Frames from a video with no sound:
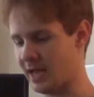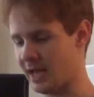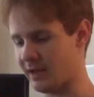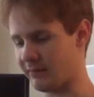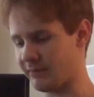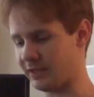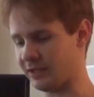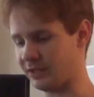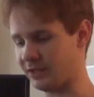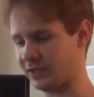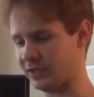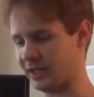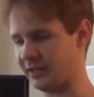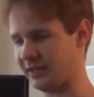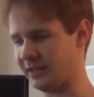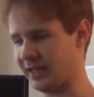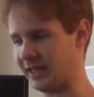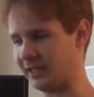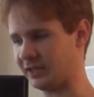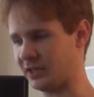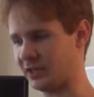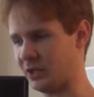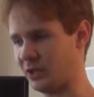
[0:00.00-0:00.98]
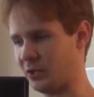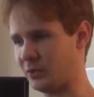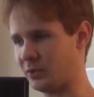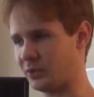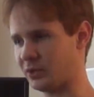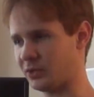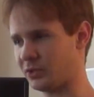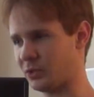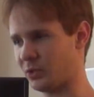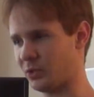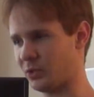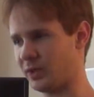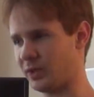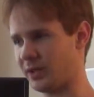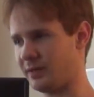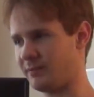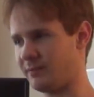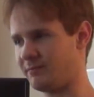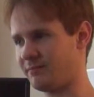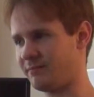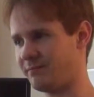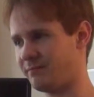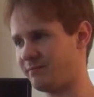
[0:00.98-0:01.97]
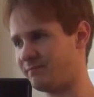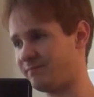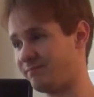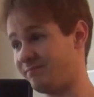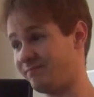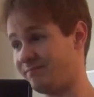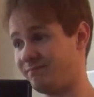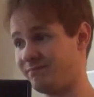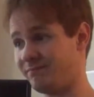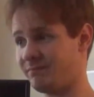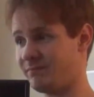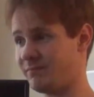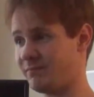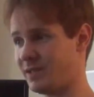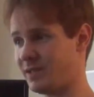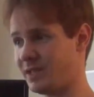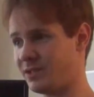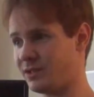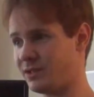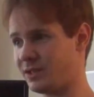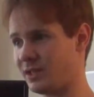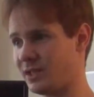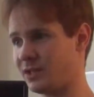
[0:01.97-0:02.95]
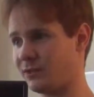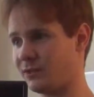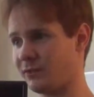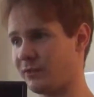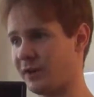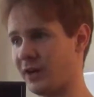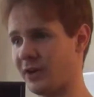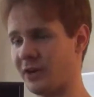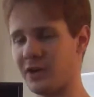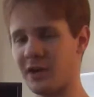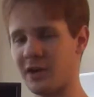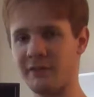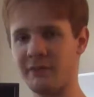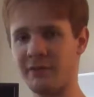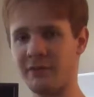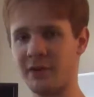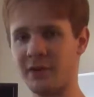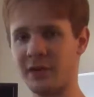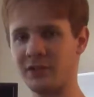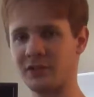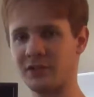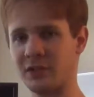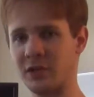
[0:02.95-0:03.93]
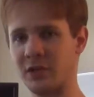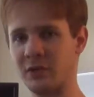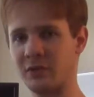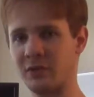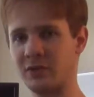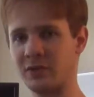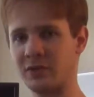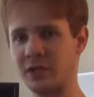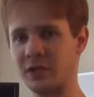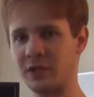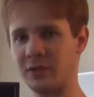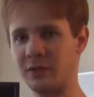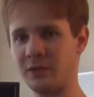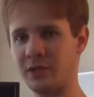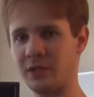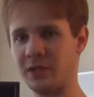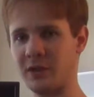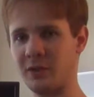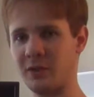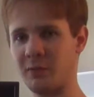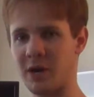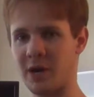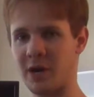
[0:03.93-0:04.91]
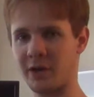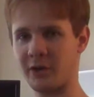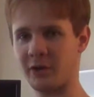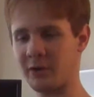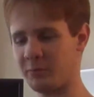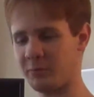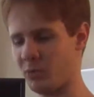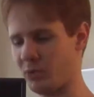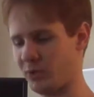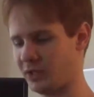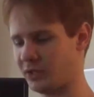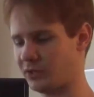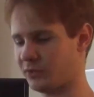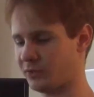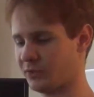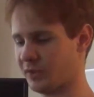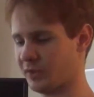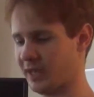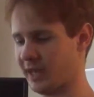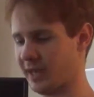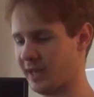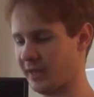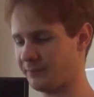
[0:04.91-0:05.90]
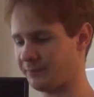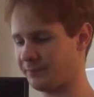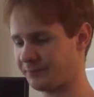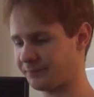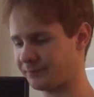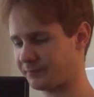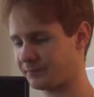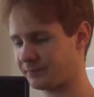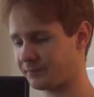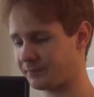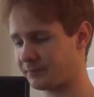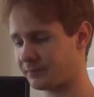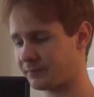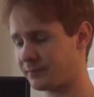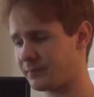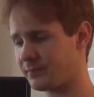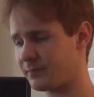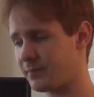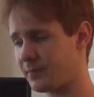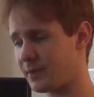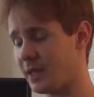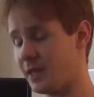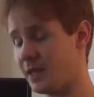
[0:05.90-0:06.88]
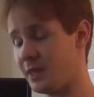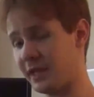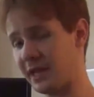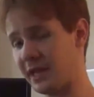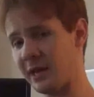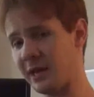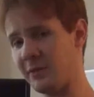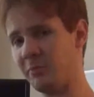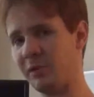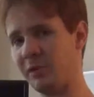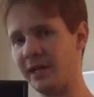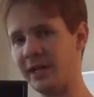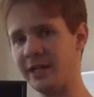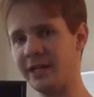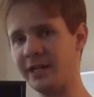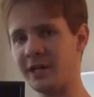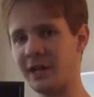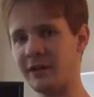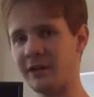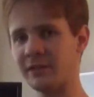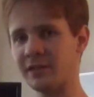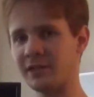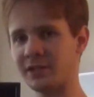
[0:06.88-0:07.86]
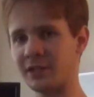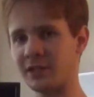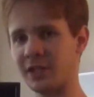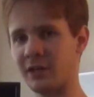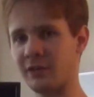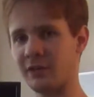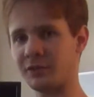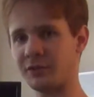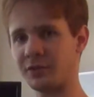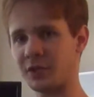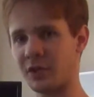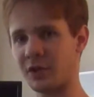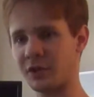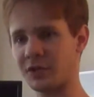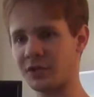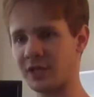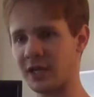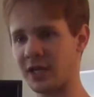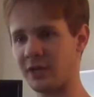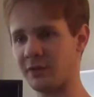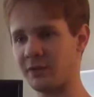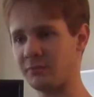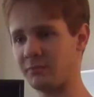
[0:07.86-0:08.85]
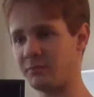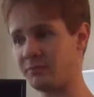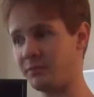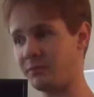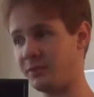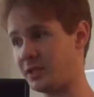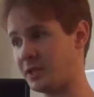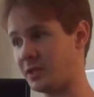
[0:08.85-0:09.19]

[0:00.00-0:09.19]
Having said that though, the story is fair enough on its own, so, moderate points for that. The gameplay in and of itself starts out,